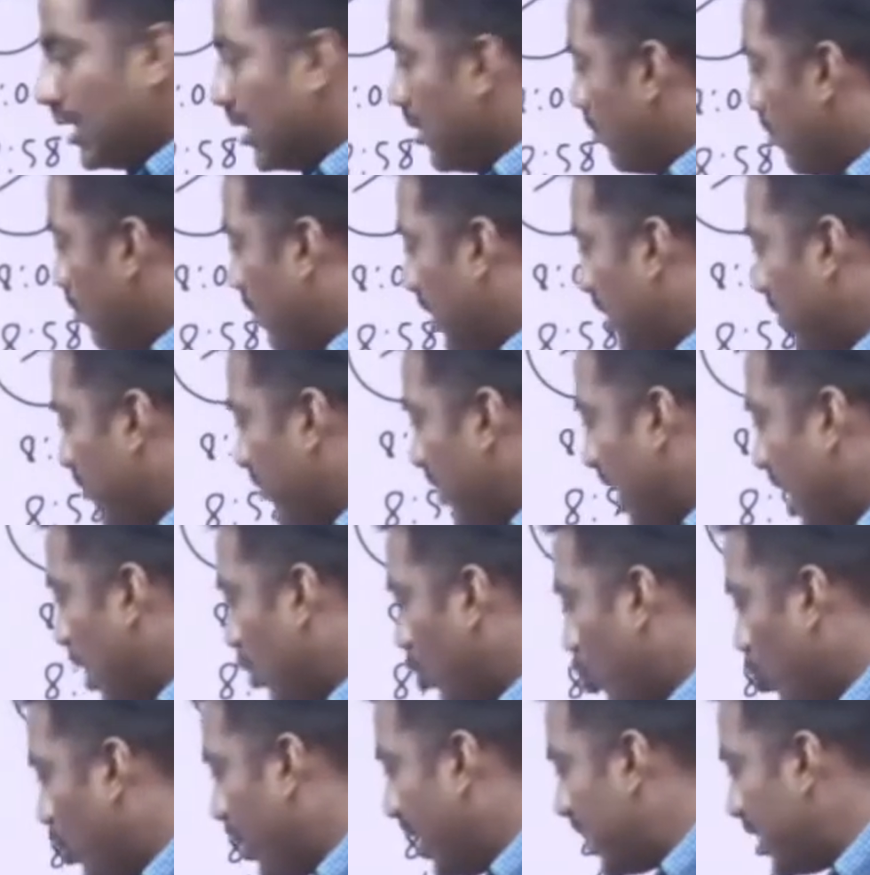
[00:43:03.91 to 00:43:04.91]
but we have
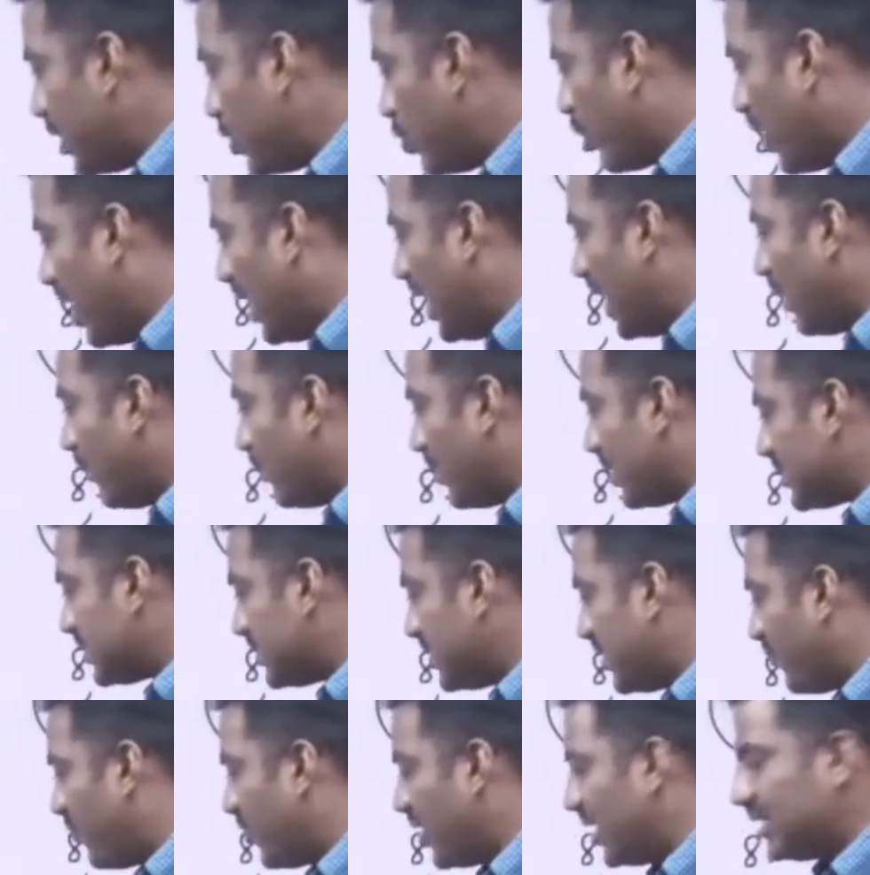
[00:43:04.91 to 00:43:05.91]
to get 12 hours
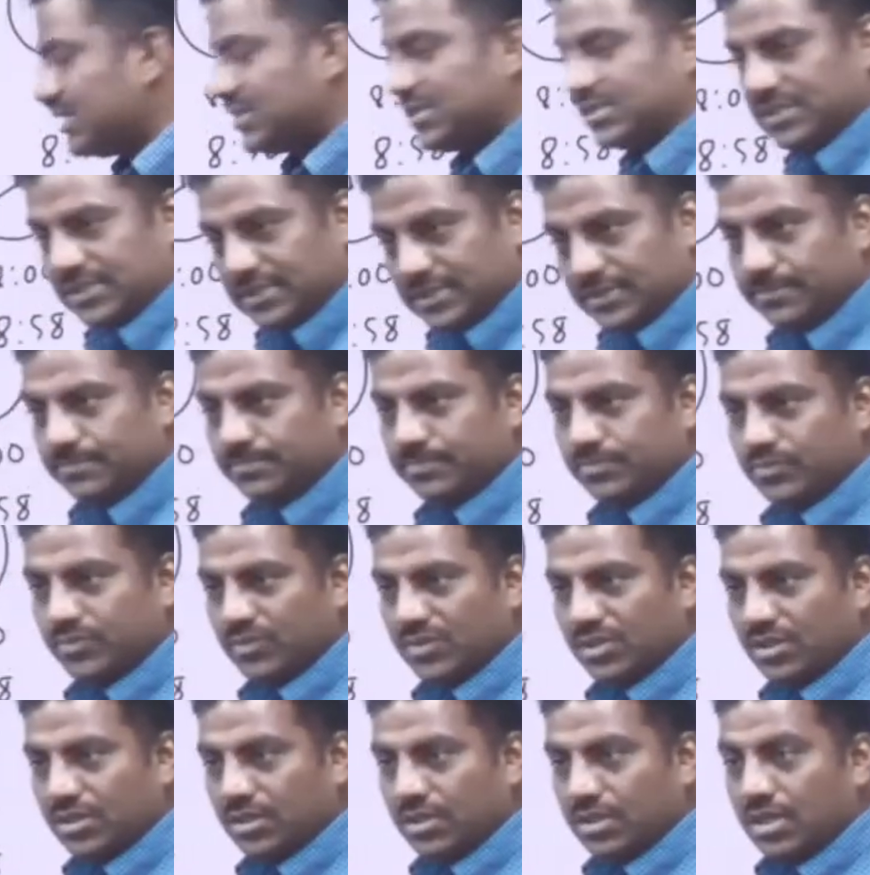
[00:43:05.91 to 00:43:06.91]
difference.
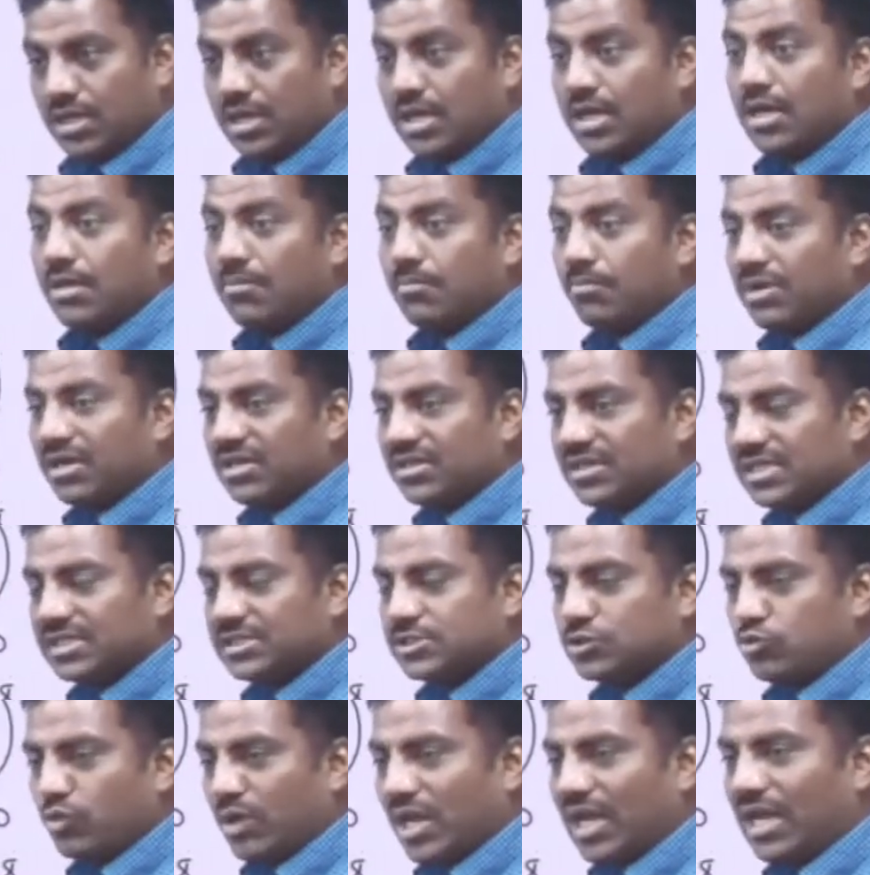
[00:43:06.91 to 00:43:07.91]
But this
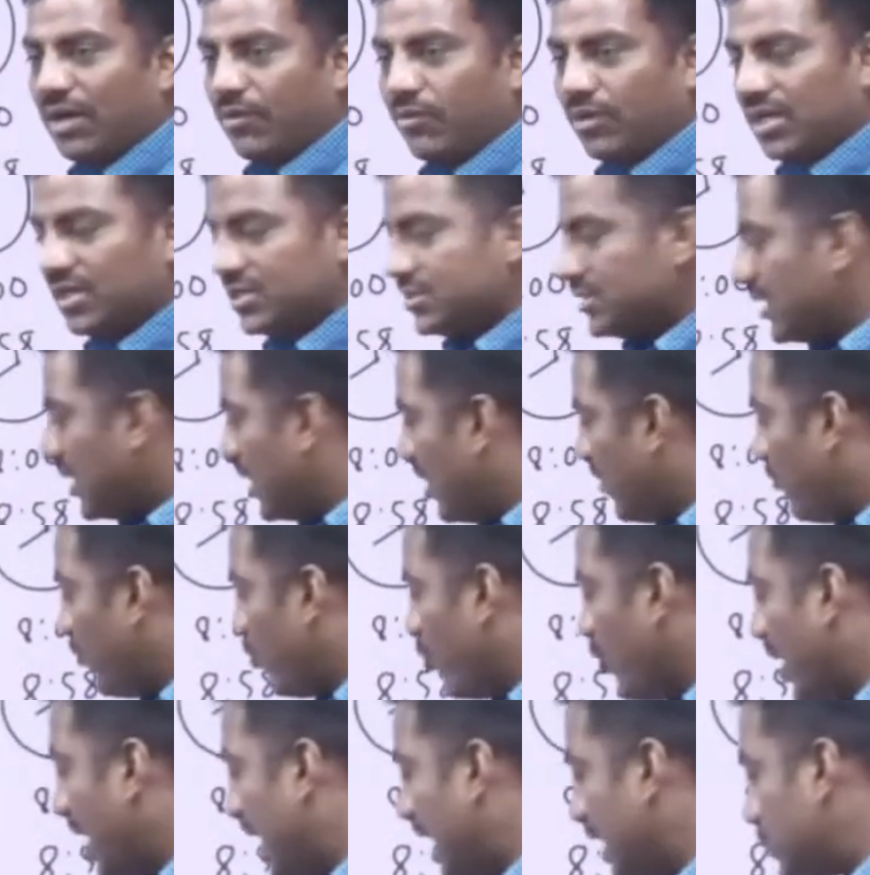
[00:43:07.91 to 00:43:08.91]
12 hours, if you
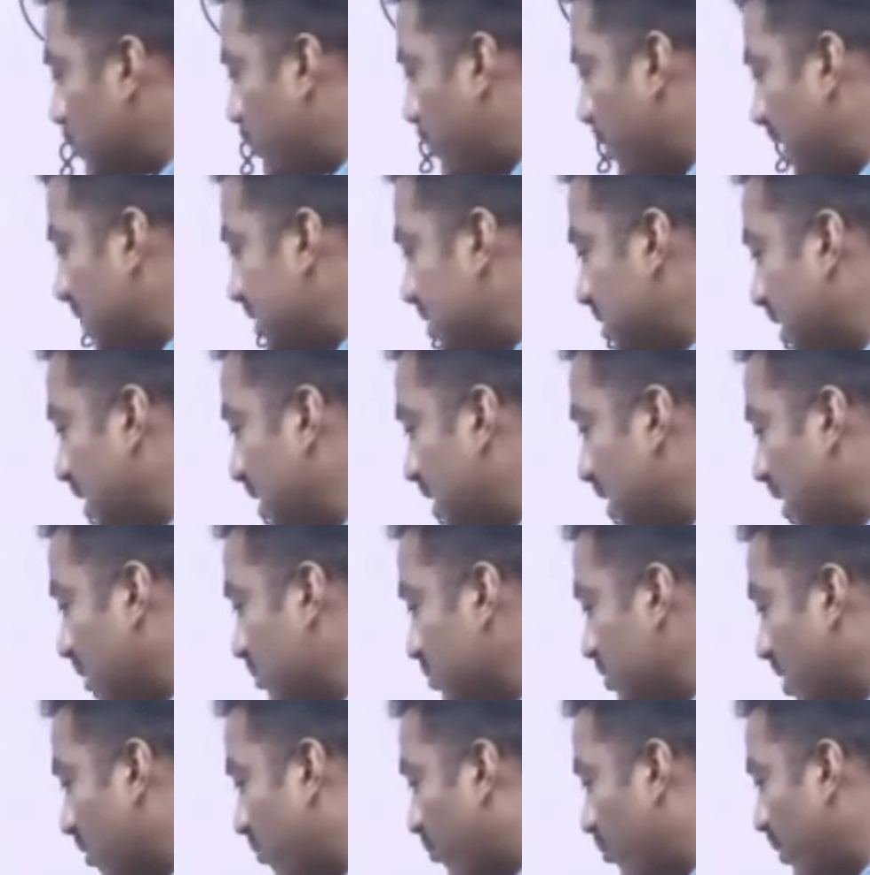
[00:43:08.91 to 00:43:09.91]
express in terms
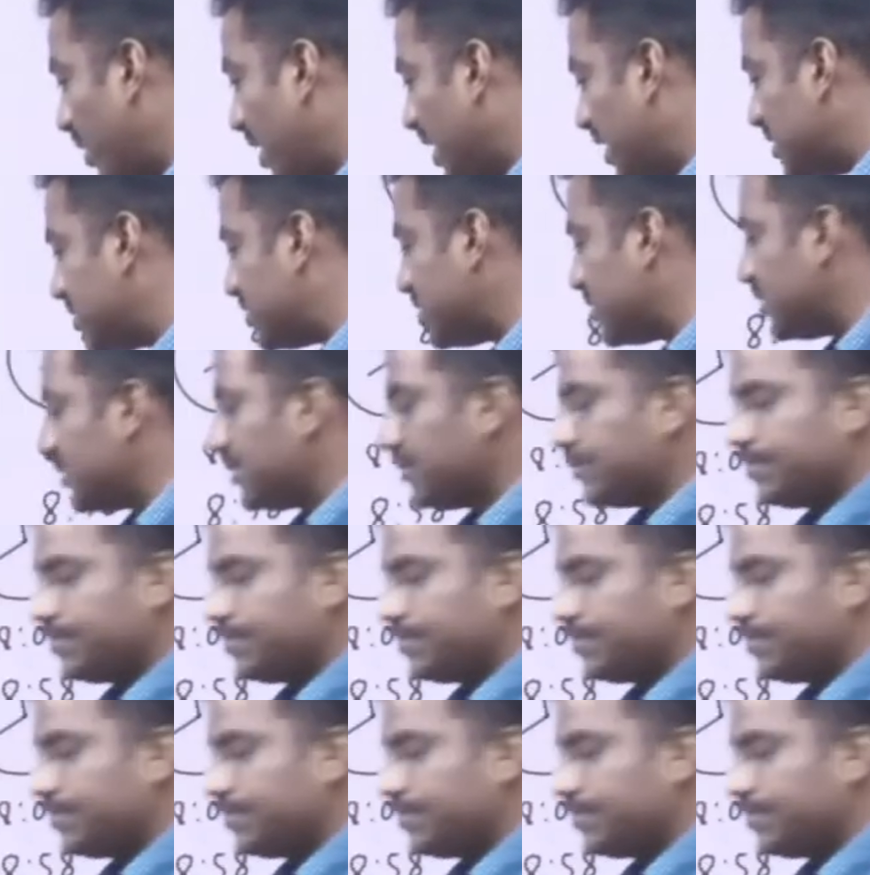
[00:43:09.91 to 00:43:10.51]
of minutes,